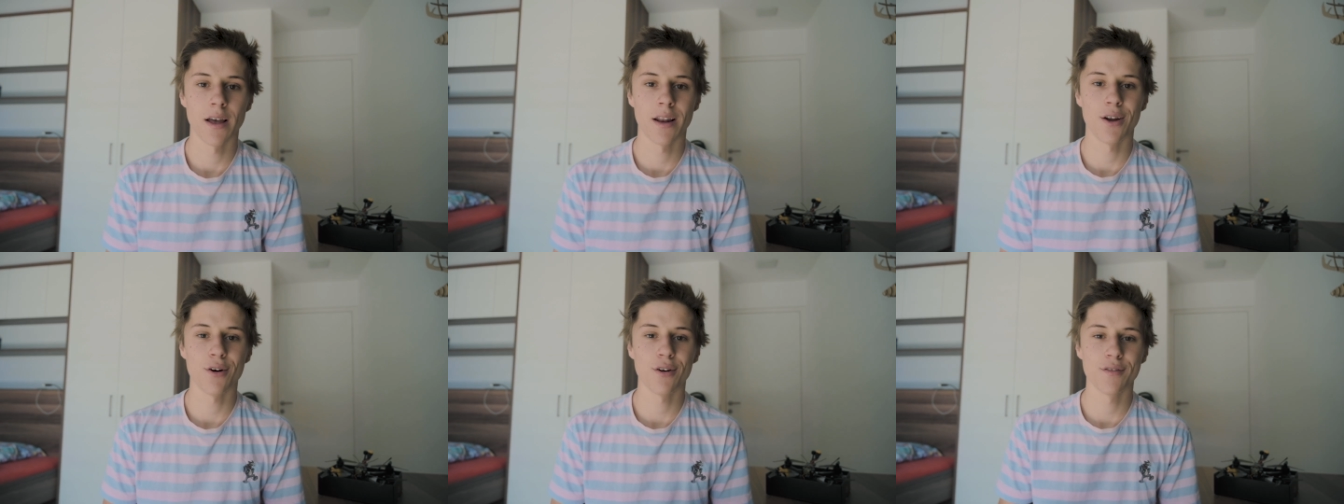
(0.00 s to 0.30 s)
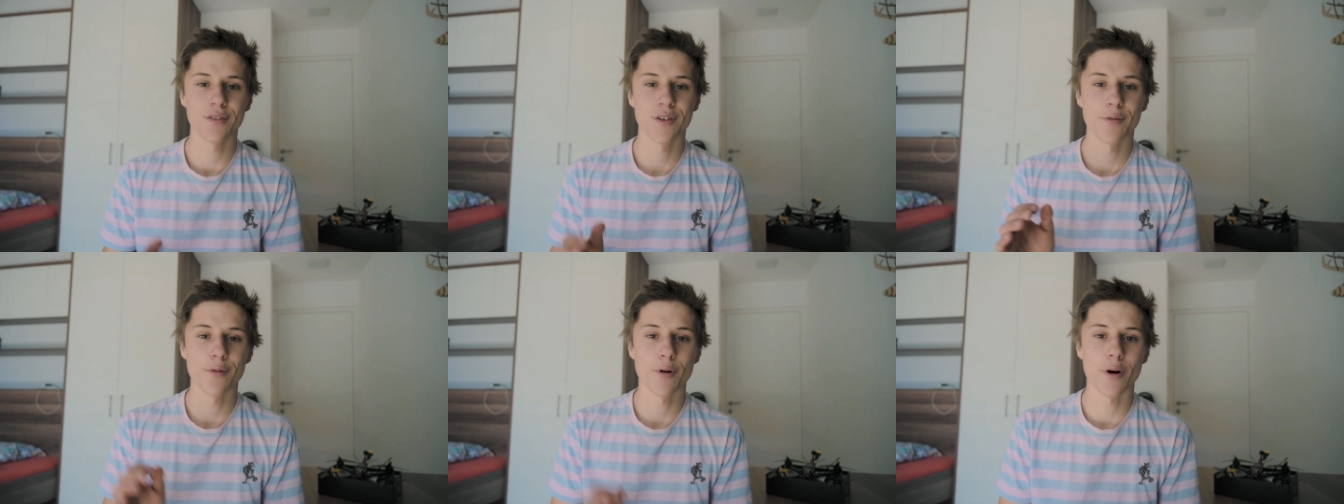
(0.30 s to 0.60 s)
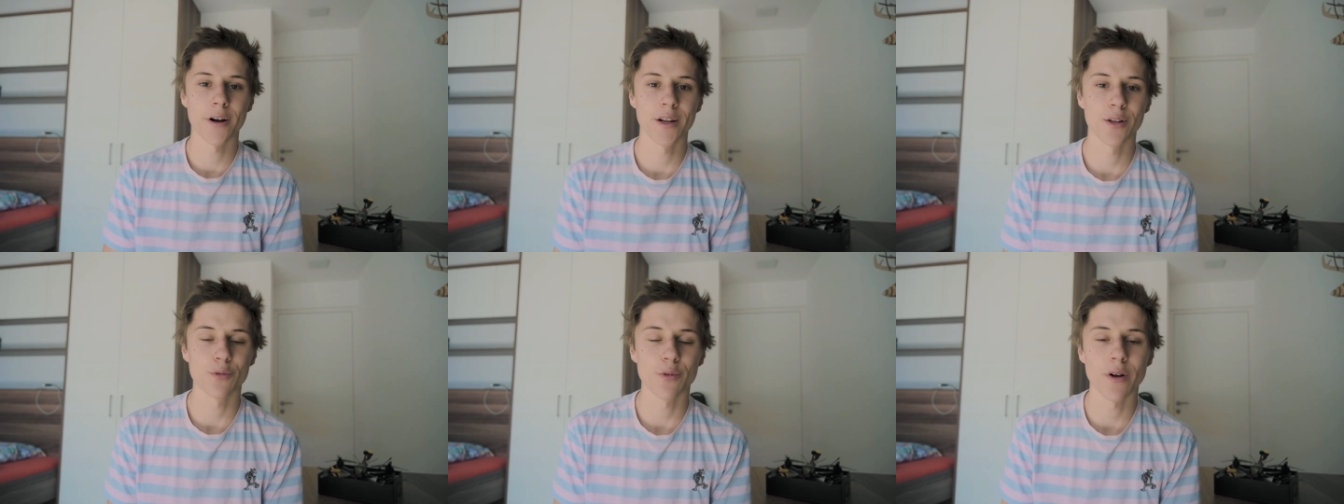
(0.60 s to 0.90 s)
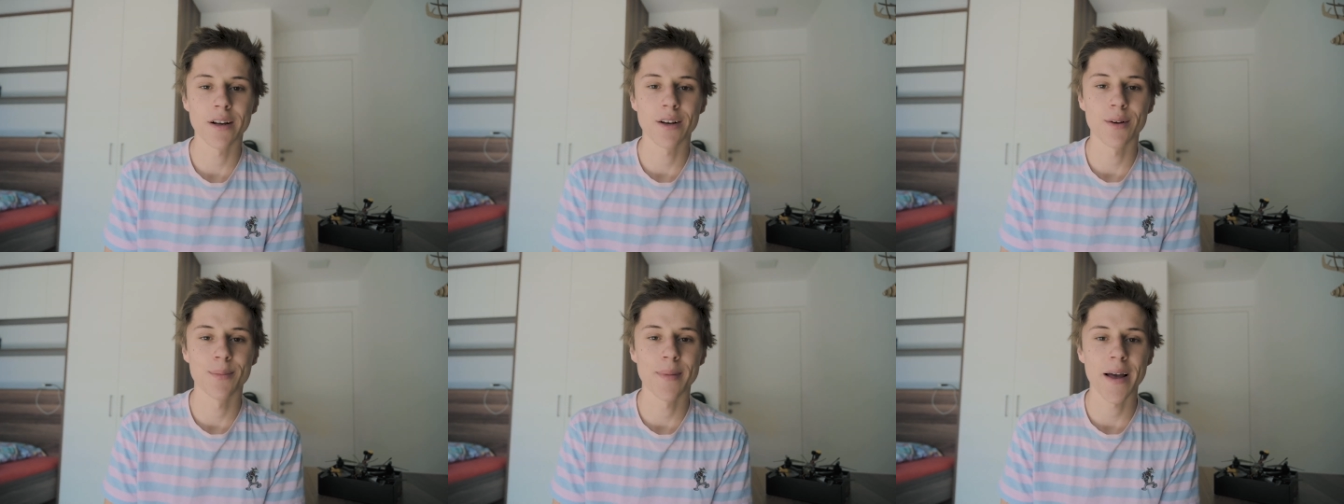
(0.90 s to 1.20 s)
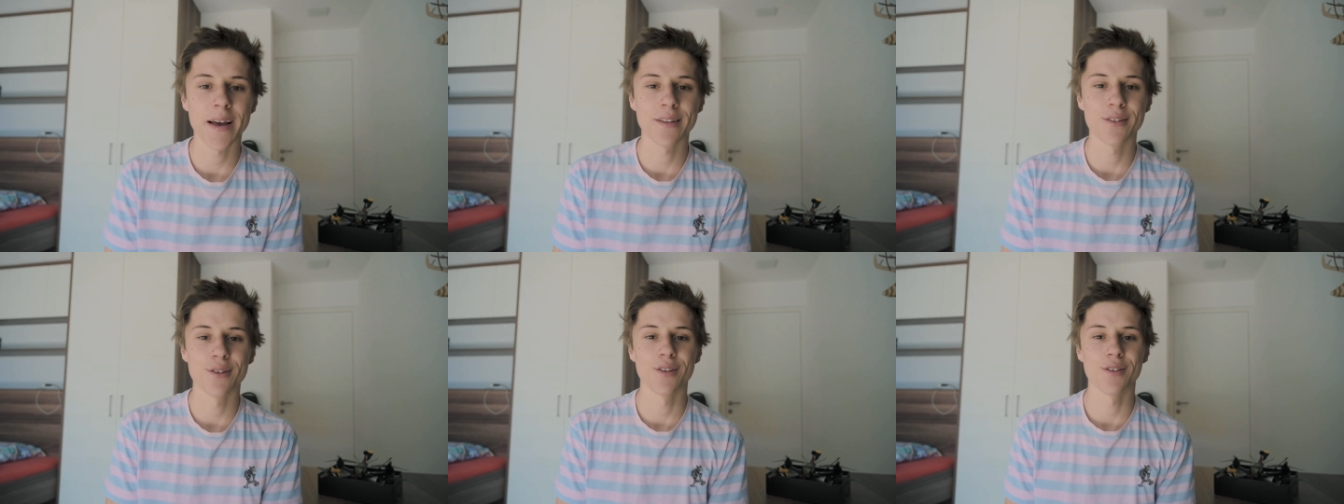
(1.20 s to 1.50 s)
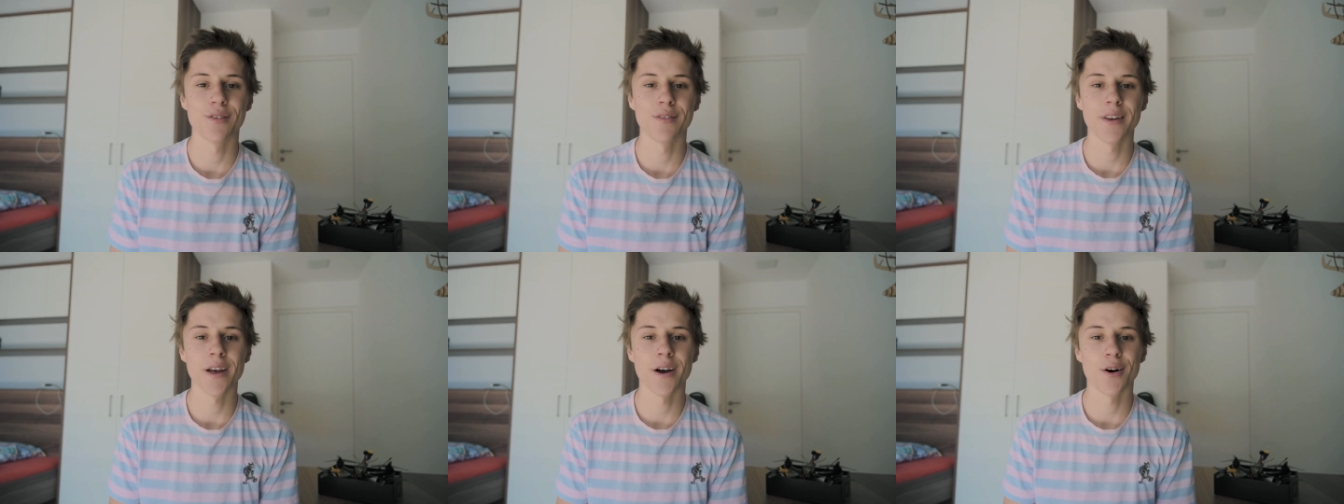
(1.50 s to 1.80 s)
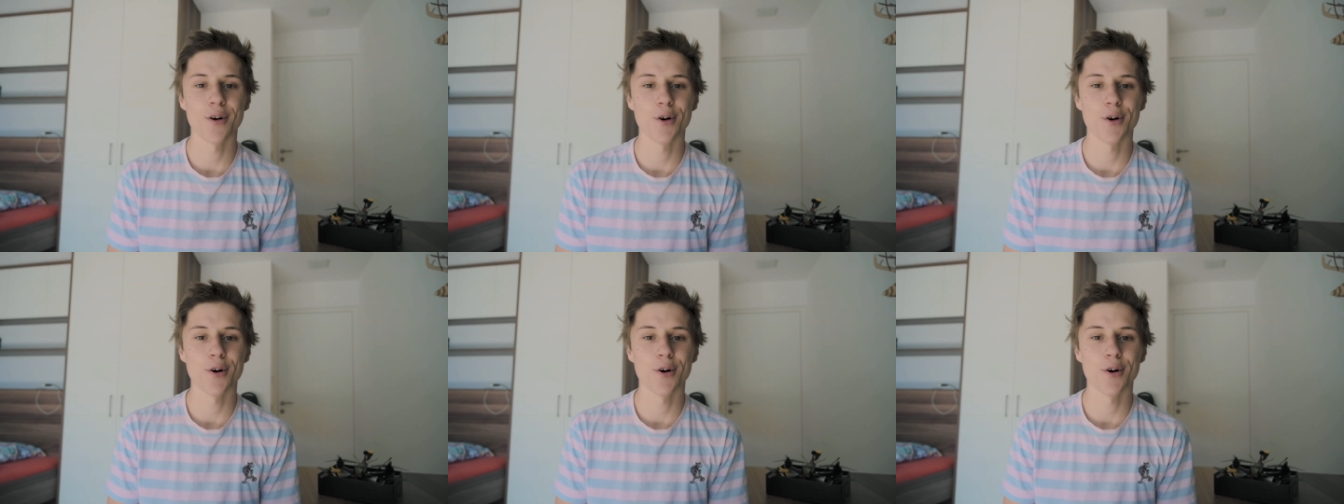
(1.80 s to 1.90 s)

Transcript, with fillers: Hello everyone and welcome back to this video.